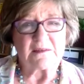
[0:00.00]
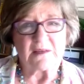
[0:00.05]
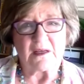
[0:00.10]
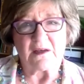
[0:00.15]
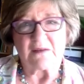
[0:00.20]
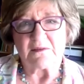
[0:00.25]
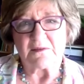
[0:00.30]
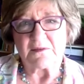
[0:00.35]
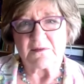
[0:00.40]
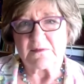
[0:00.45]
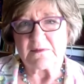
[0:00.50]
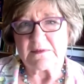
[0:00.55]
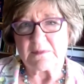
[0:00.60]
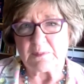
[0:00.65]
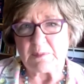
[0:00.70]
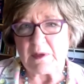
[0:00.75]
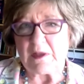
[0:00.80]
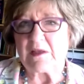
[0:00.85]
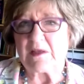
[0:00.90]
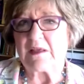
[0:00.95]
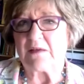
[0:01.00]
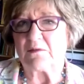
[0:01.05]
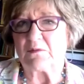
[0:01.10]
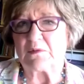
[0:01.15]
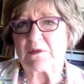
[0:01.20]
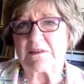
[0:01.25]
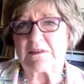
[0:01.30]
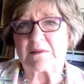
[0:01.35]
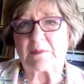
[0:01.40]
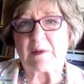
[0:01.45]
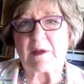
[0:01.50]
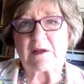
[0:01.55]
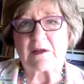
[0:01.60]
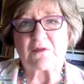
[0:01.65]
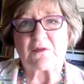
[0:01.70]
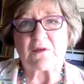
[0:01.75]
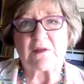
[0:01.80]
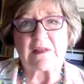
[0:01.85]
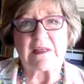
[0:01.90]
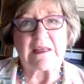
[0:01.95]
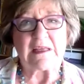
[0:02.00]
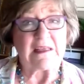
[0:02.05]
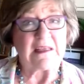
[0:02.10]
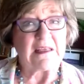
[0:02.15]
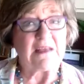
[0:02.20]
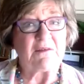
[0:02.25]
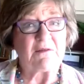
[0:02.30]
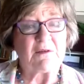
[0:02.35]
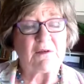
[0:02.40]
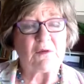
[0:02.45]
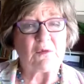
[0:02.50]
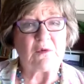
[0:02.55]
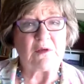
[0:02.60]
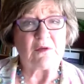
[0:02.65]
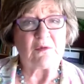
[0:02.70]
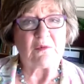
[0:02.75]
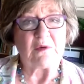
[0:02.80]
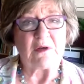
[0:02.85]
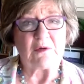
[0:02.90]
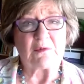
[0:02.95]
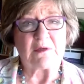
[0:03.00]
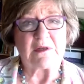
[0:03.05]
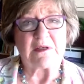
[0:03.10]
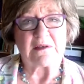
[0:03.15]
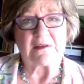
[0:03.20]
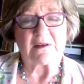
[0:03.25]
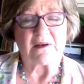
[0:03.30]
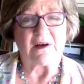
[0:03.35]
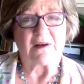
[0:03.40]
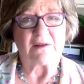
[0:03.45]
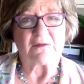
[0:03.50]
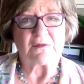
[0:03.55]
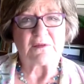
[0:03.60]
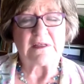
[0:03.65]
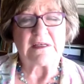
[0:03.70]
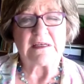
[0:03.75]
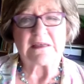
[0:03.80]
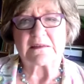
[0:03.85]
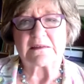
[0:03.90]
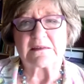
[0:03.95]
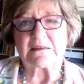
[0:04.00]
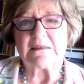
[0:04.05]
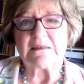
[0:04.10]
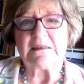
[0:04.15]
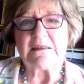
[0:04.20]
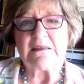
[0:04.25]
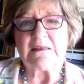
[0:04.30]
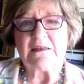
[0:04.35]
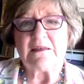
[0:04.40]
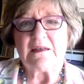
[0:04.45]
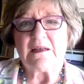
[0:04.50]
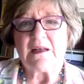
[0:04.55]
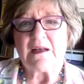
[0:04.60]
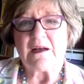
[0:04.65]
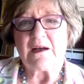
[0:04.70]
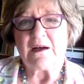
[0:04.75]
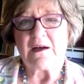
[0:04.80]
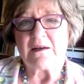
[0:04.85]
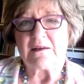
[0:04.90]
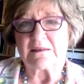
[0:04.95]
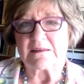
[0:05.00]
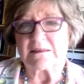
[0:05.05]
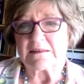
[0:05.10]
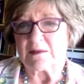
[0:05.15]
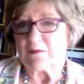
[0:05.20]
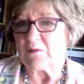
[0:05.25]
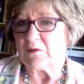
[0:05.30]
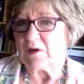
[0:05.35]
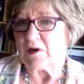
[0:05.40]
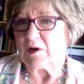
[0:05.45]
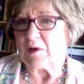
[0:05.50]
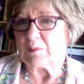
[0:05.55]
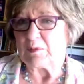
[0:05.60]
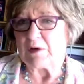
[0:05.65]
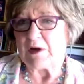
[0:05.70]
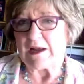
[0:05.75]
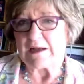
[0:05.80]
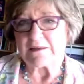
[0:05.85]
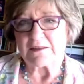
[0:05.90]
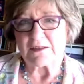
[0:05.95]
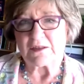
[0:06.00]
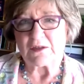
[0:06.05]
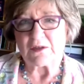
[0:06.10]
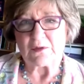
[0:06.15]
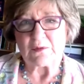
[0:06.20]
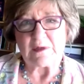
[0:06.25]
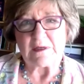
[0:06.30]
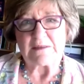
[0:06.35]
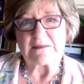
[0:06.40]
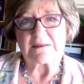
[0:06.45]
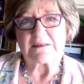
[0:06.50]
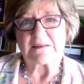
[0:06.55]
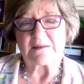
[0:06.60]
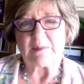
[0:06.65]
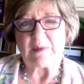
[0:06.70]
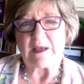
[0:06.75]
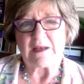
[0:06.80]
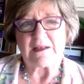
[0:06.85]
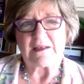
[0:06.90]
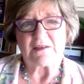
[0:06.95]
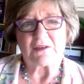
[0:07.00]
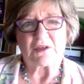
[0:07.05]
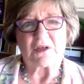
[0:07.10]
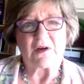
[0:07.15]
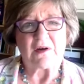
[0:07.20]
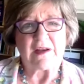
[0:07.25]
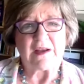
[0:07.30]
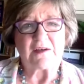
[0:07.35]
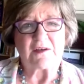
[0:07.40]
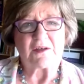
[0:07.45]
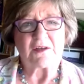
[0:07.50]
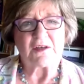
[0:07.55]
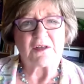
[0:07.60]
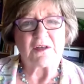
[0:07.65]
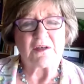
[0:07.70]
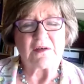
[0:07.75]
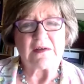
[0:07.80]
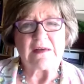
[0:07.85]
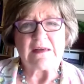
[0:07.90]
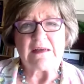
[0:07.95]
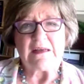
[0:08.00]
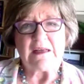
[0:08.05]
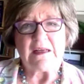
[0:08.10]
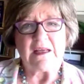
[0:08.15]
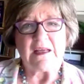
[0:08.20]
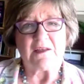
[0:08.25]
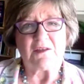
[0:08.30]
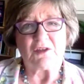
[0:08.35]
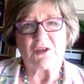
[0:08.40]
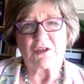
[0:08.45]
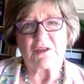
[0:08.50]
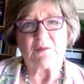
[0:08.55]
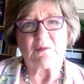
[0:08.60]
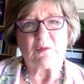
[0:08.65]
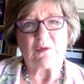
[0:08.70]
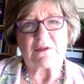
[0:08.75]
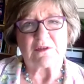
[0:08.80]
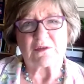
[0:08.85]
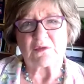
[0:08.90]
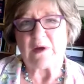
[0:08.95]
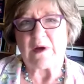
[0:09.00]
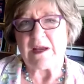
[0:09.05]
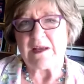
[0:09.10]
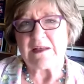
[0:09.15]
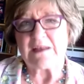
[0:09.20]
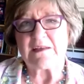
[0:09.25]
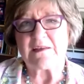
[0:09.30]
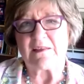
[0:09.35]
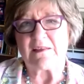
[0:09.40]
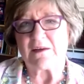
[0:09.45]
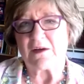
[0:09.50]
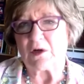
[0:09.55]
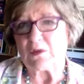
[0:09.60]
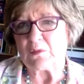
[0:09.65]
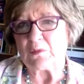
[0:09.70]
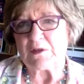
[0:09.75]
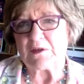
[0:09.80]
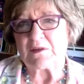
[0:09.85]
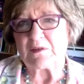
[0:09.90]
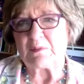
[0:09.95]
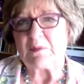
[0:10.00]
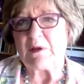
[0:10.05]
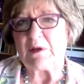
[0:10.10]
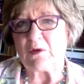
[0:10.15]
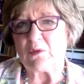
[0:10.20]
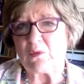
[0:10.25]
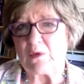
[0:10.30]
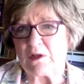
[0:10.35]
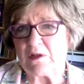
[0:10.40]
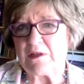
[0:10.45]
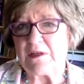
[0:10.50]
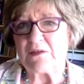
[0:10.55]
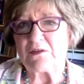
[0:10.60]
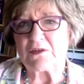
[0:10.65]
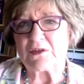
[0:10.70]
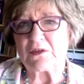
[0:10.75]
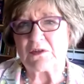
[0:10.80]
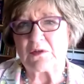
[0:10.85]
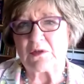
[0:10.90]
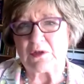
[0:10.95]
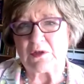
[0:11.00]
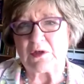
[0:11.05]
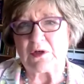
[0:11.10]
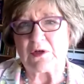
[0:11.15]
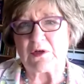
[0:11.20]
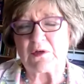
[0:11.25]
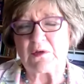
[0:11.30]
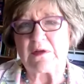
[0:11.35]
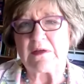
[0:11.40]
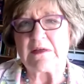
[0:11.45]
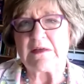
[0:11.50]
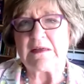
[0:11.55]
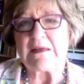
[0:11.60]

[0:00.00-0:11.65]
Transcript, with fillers: of speaking respectfully, even when we were in conflict, uh, some very practical ways to manage our anger. And Jim was right in there with me, willing to learn